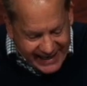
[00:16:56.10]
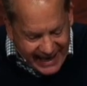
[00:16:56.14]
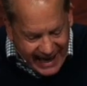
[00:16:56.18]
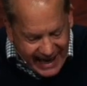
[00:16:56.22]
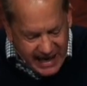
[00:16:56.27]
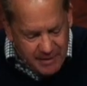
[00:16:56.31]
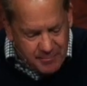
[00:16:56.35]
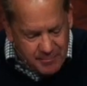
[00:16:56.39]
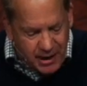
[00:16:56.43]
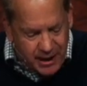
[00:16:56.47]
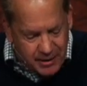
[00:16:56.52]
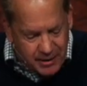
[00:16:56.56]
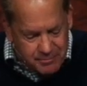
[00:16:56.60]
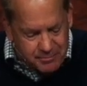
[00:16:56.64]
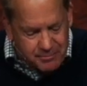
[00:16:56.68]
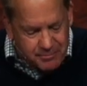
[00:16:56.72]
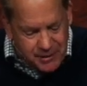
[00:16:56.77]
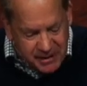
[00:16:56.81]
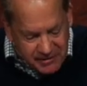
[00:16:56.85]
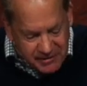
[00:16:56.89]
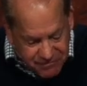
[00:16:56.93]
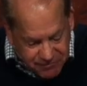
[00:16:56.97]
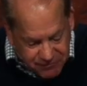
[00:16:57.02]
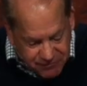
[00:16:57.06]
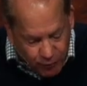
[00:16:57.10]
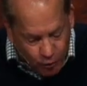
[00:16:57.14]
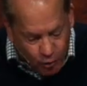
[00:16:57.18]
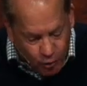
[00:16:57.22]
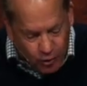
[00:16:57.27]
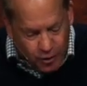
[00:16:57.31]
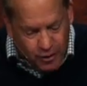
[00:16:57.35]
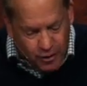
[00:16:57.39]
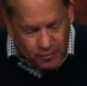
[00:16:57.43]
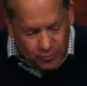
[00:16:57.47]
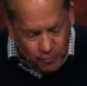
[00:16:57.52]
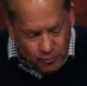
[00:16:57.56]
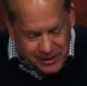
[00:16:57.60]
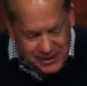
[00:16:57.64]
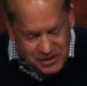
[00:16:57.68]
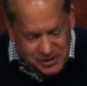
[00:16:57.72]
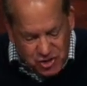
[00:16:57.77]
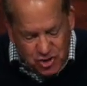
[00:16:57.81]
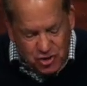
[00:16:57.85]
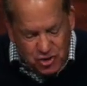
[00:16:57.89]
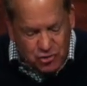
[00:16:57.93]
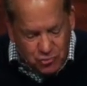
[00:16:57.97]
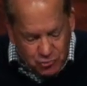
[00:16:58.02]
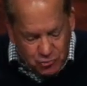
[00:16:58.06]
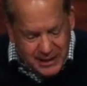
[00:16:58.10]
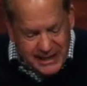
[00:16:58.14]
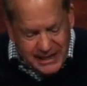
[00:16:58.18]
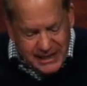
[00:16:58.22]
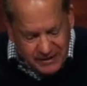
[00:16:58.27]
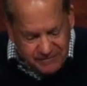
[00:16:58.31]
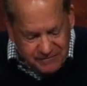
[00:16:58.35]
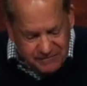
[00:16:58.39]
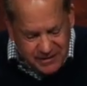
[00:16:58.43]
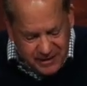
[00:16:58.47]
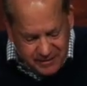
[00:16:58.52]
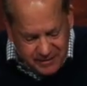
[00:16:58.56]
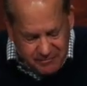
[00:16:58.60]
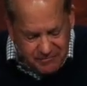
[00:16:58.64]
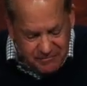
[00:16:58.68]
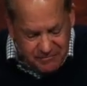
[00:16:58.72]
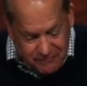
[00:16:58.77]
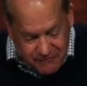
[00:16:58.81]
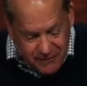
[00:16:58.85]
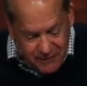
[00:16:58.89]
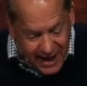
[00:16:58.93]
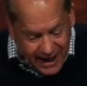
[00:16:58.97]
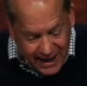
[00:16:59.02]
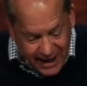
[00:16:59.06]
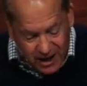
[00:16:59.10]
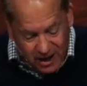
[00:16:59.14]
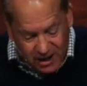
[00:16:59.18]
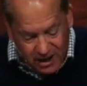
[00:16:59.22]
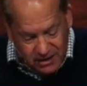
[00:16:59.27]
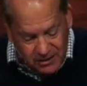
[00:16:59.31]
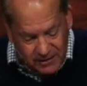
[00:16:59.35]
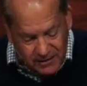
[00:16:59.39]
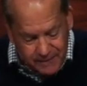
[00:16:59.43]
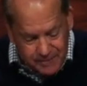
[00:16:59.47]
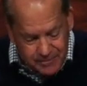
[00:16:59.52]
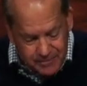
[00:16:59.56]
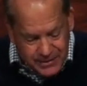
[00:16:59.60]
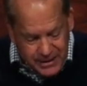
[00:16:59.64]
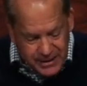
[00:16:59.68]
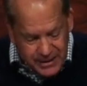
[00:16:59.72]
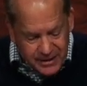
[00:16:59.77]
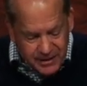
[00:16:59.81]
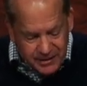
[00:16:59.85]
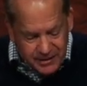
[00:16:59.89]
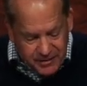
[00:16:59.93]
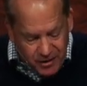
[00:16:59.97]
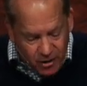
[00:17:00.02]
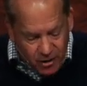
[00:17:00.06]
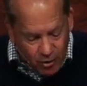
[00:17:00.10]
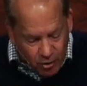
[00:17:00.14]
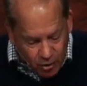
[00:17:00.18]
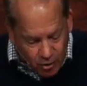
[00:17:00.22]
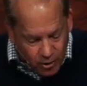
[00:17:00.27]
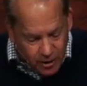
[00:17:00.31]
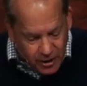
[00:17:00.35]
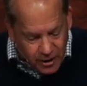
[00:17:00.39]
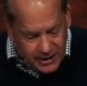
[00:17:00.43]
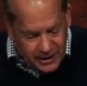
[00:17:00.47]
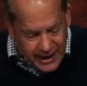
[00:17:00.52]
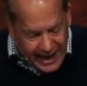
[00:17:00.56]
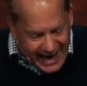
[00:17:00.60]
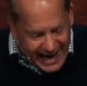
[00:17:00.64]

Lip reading: came up before which three of them fell. The horn